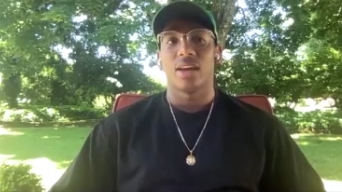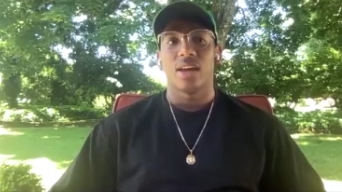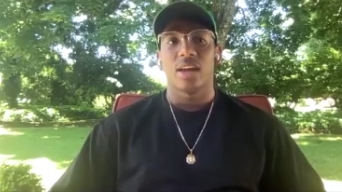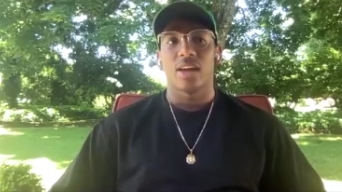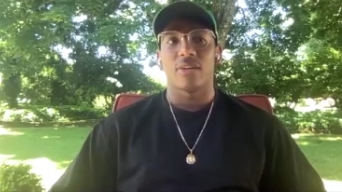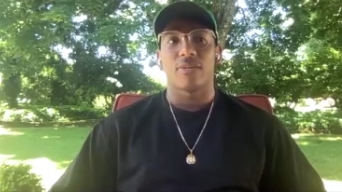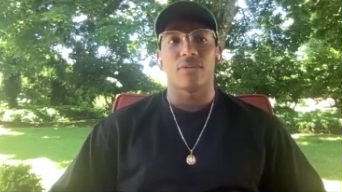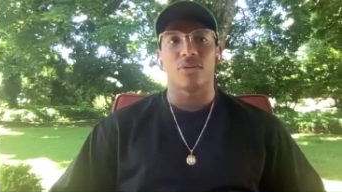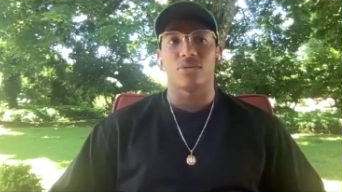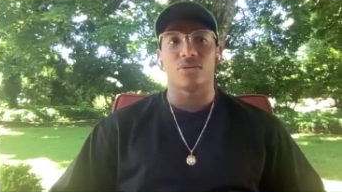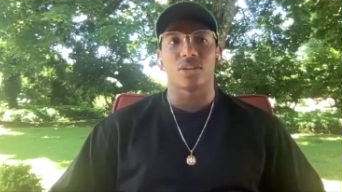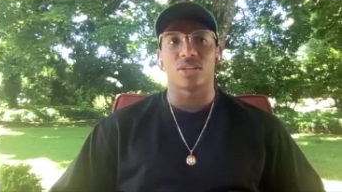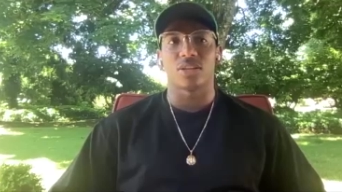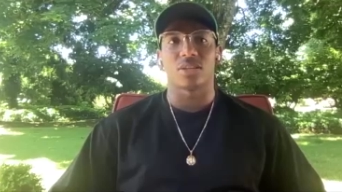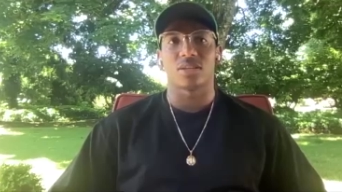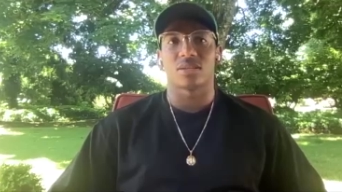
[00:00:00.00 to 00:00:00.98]
if you
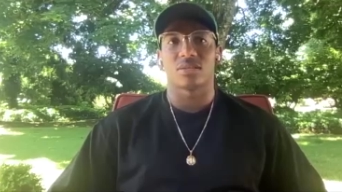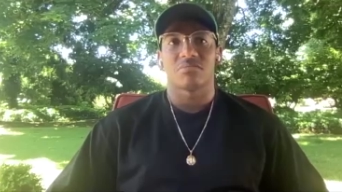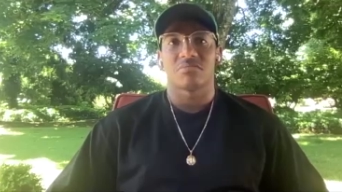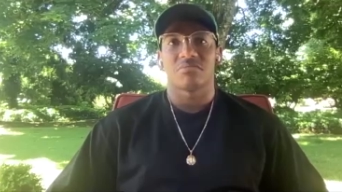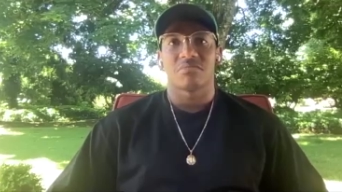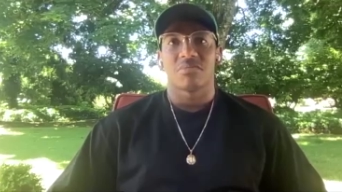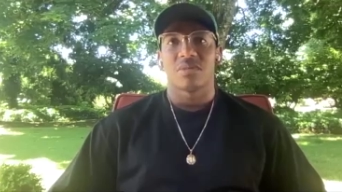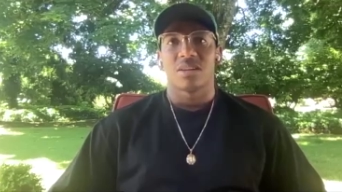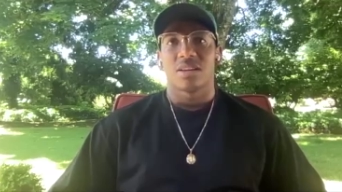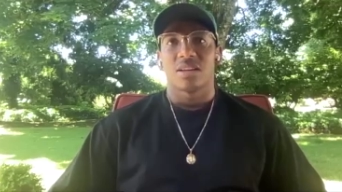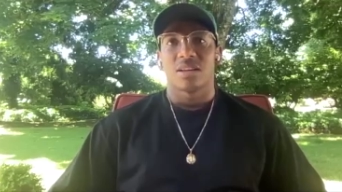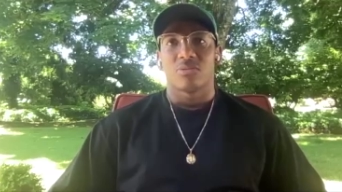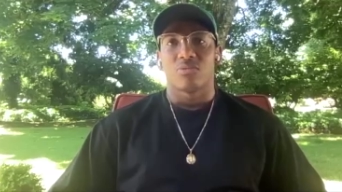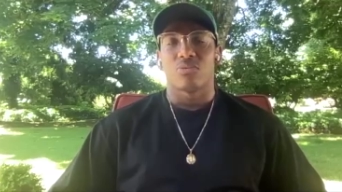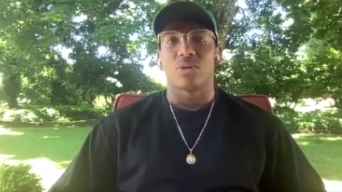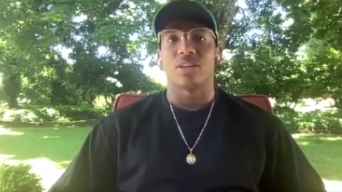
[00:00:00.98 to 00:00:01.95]
just
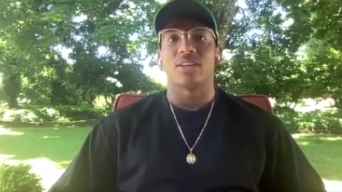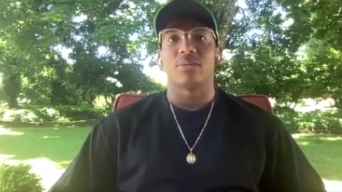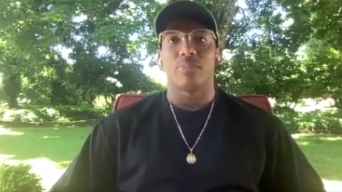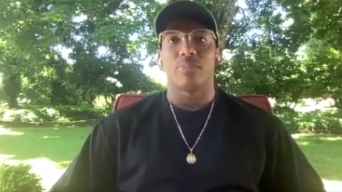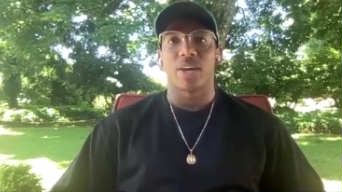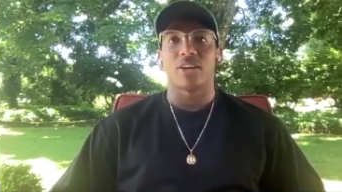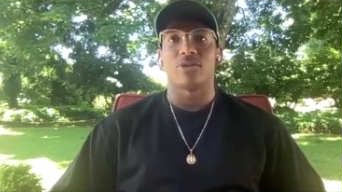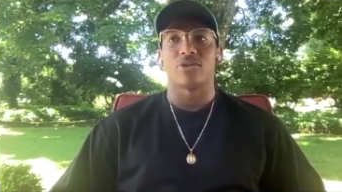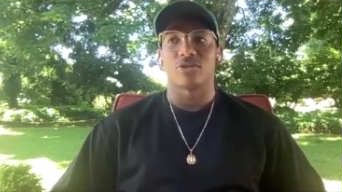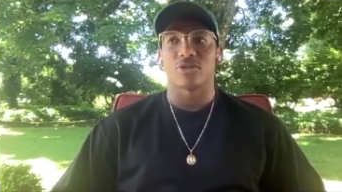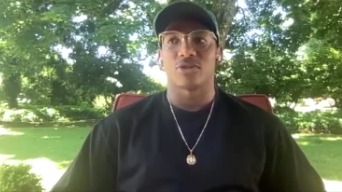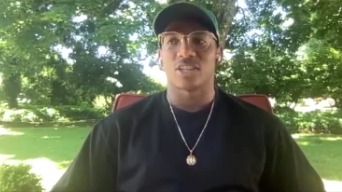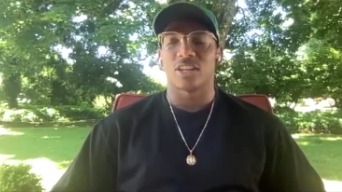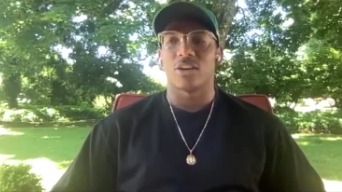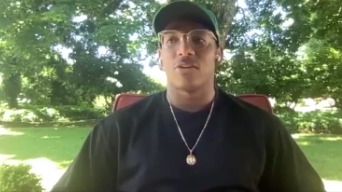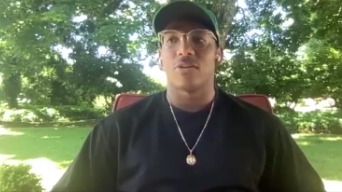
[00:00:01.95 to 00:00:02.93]
really bet on
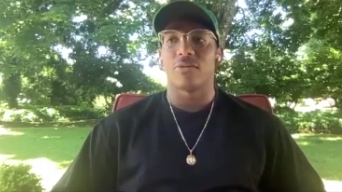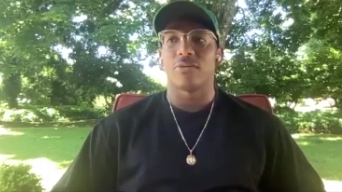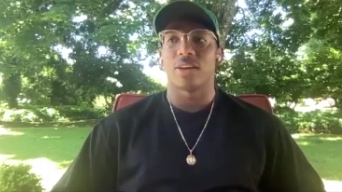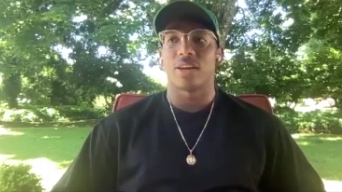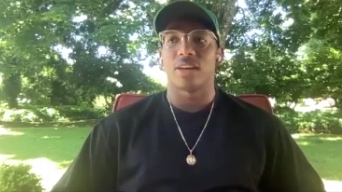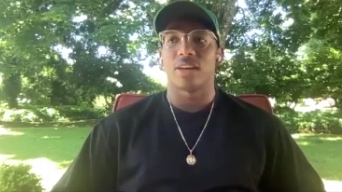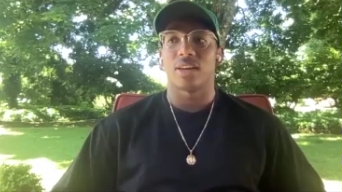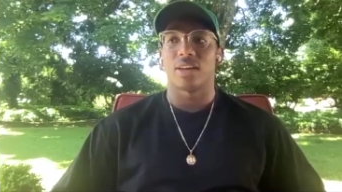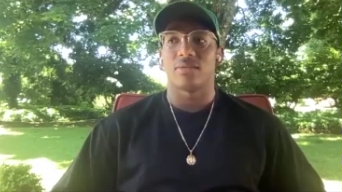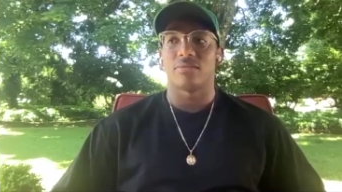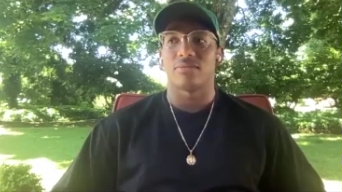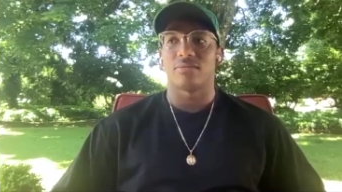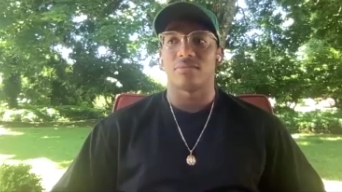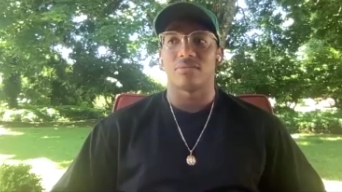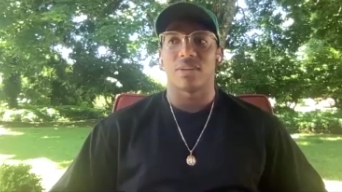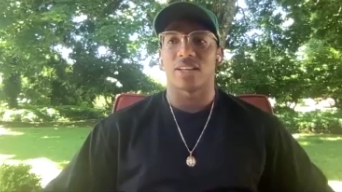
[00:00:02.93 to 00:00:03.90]
yourself
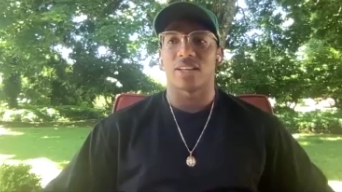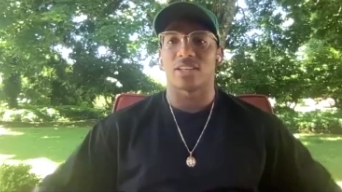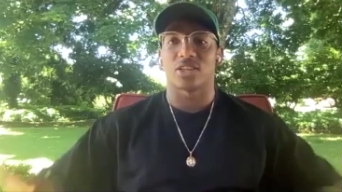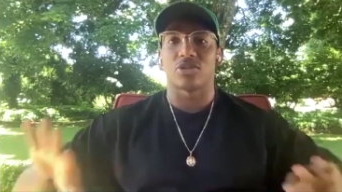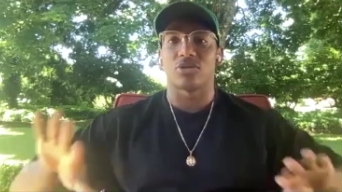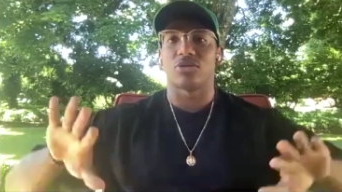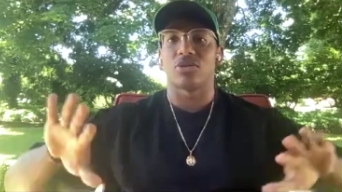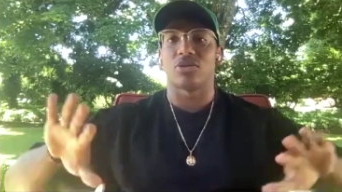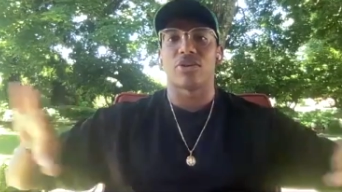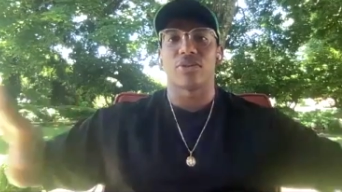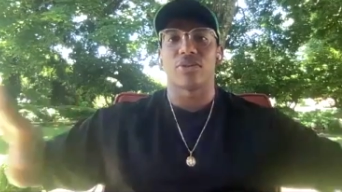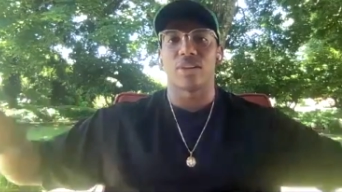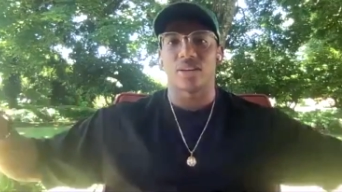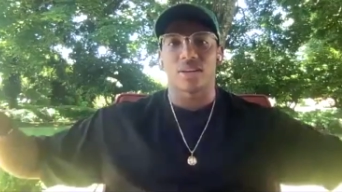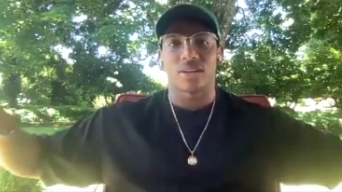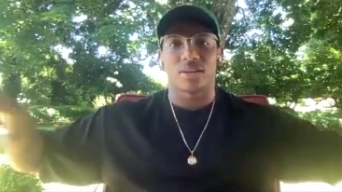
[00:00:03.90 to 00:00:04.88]
and exclude all
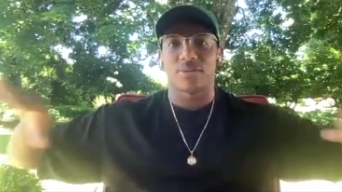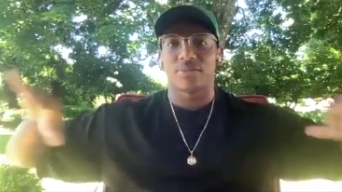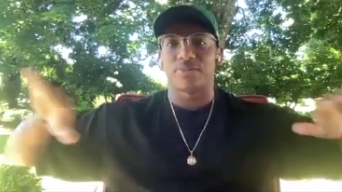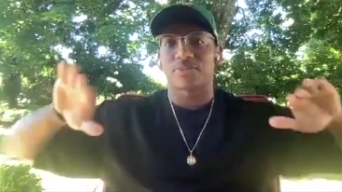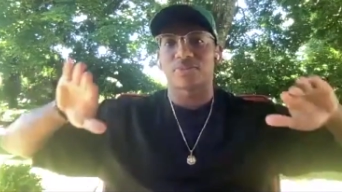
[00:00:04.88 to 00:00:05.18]
the